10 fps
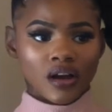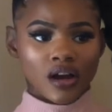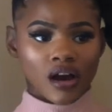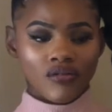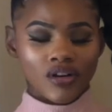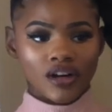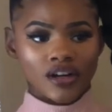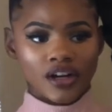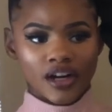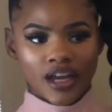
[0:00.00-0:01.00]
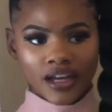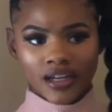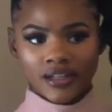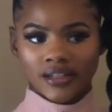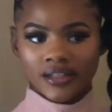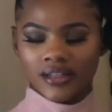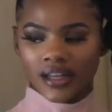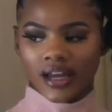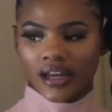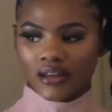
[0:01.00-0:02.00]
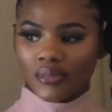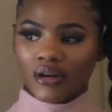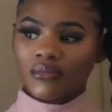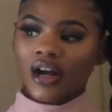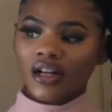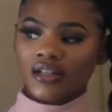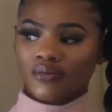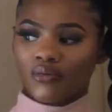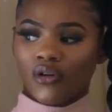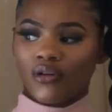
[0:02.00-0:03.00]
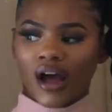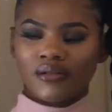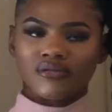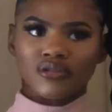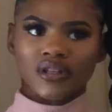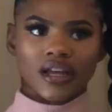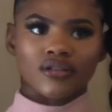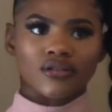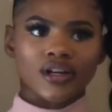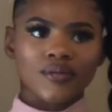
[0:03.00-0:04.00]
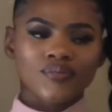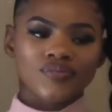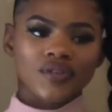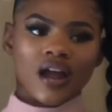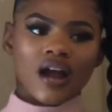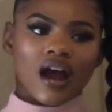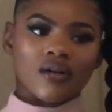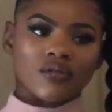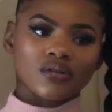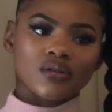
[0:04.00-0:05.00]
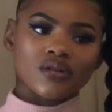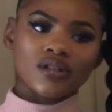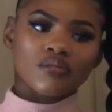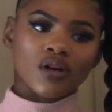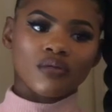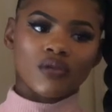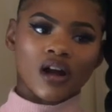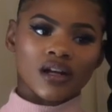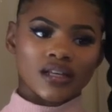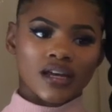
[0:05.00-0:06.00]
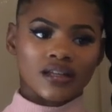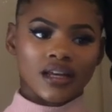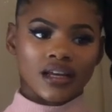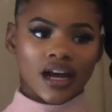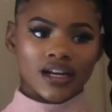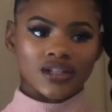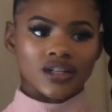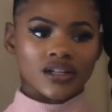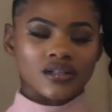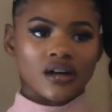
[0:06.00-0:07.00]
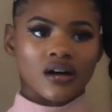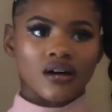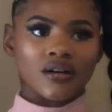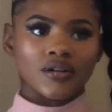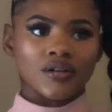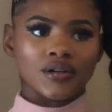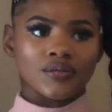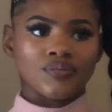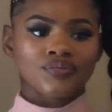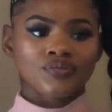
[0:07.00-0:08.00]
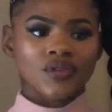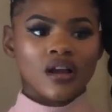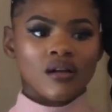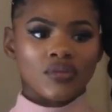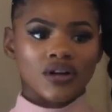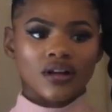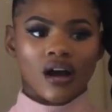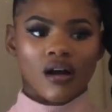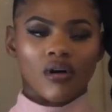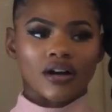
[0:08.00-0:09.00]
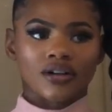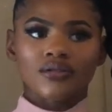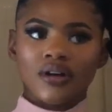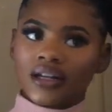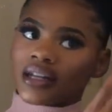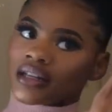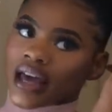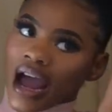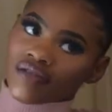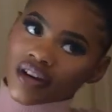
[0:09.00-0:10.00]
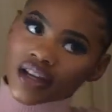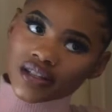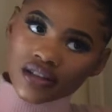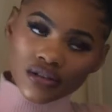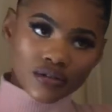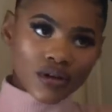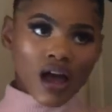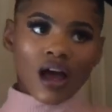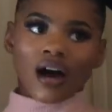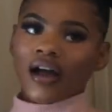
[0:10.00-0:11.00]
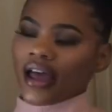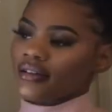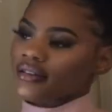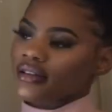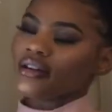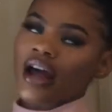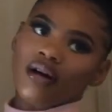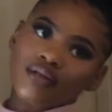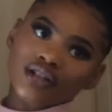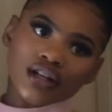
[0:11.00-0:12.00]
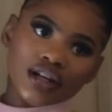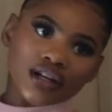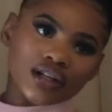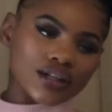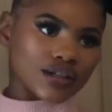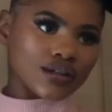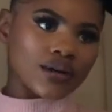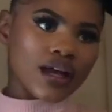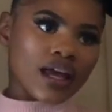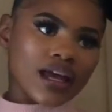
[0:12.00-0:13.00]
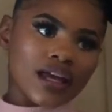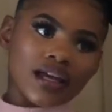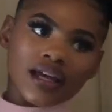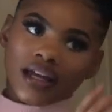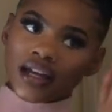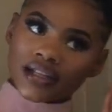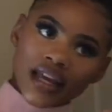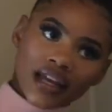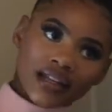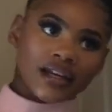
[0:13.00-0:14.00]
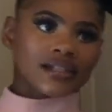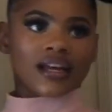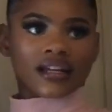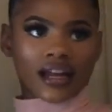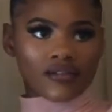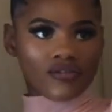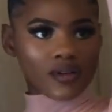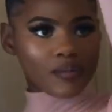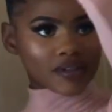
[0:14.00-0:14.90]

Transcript: cover your ends like in the perm rods. Roll, I've used like 3. I rolled those in the perm rods, and then I just put it in hot water. You know how the Africans do? Okay, so now what you're gonna do is take this and like flip